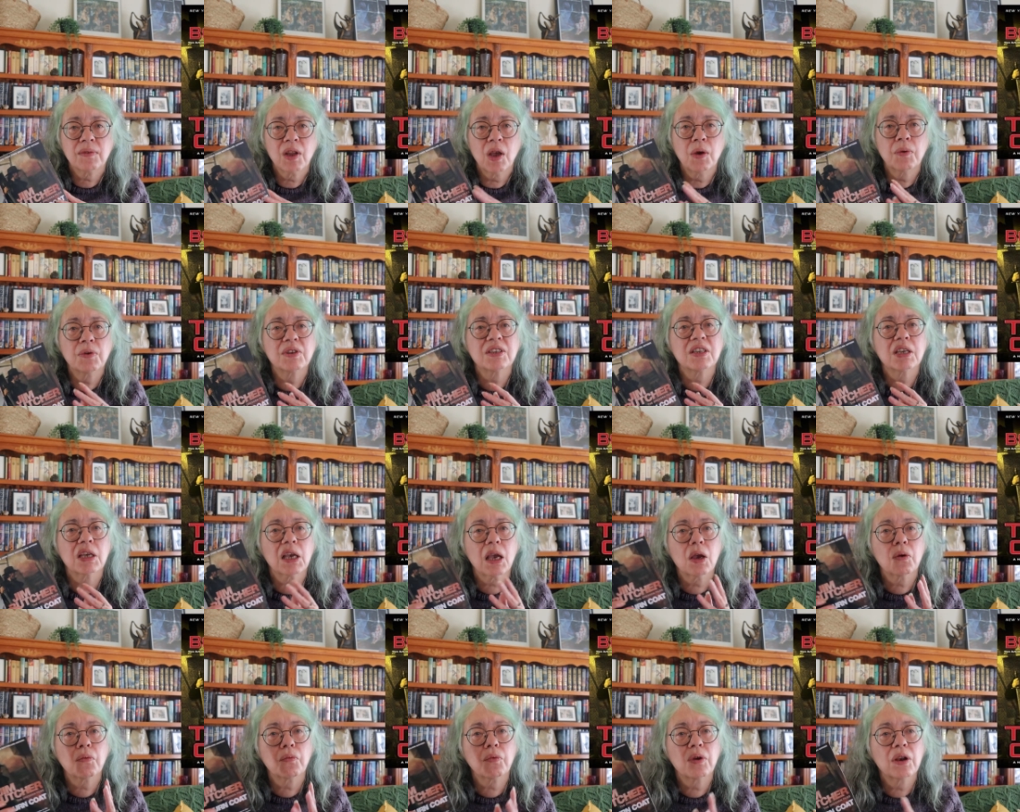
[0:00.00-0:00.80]
It was to
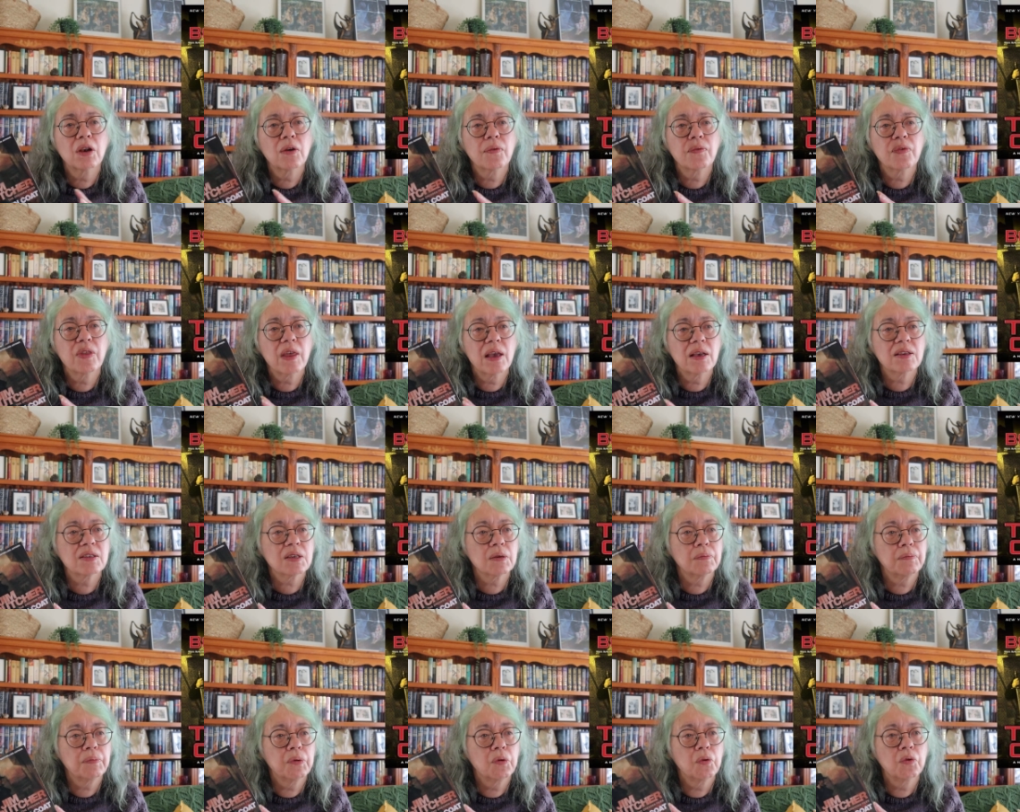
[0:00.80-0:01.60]
get rid of their
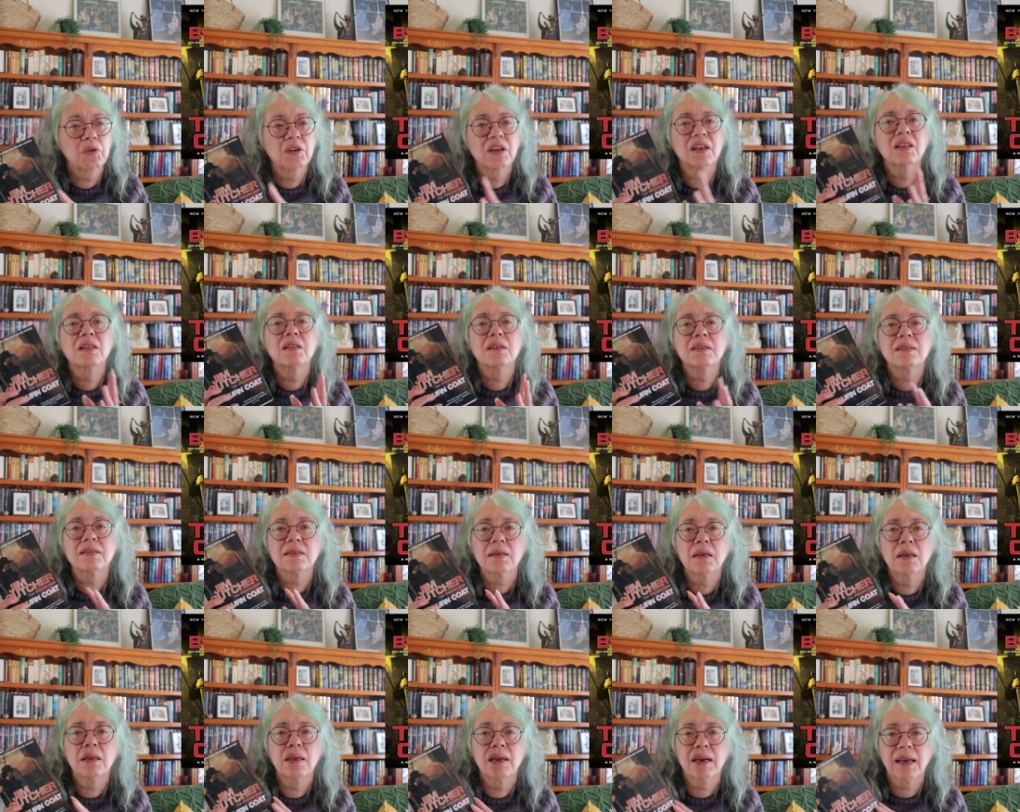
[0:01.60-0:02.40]
support in the
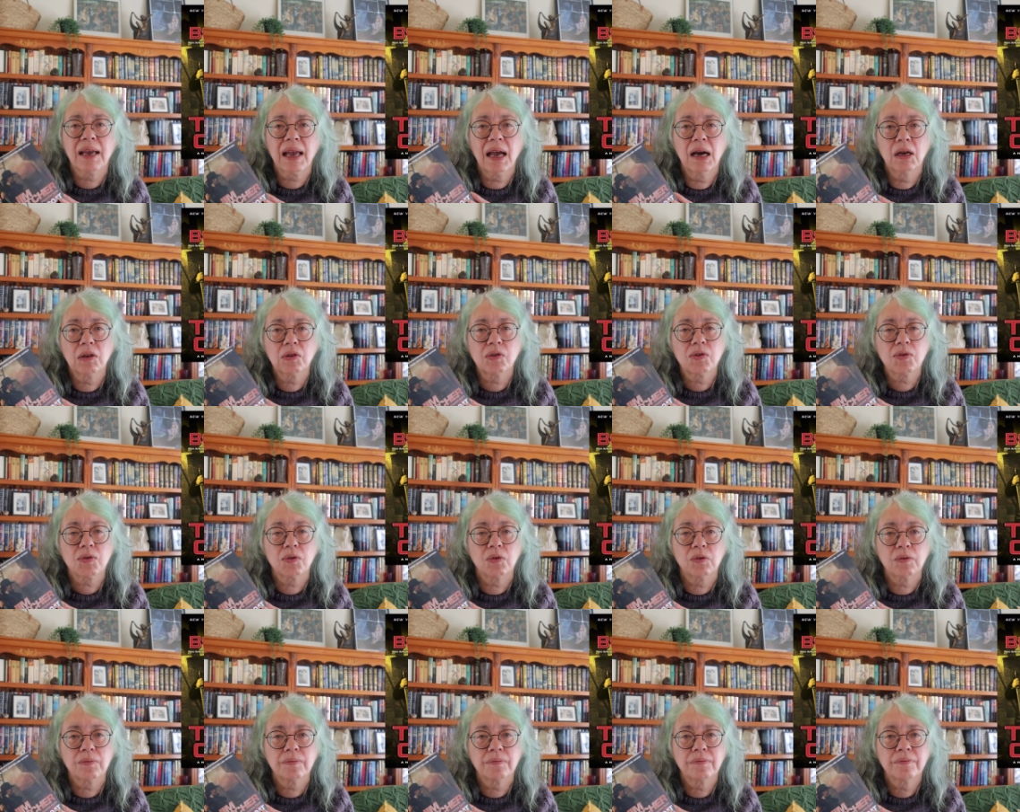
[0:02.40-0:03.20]
senior
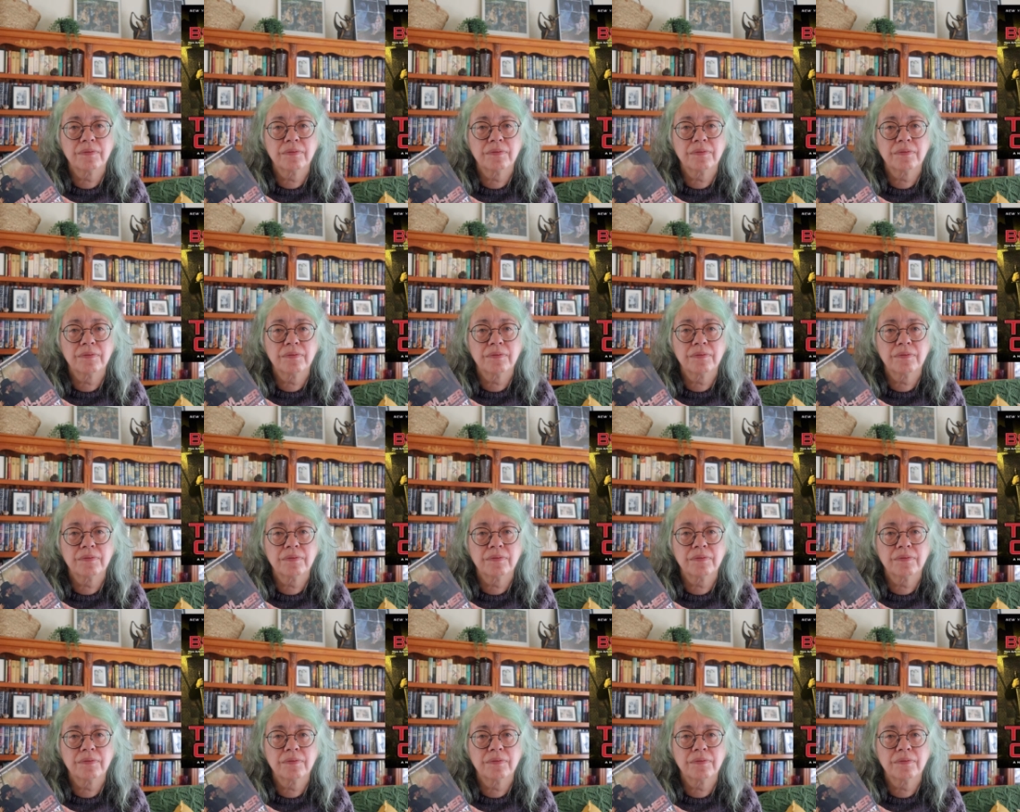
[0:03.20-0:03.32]
council.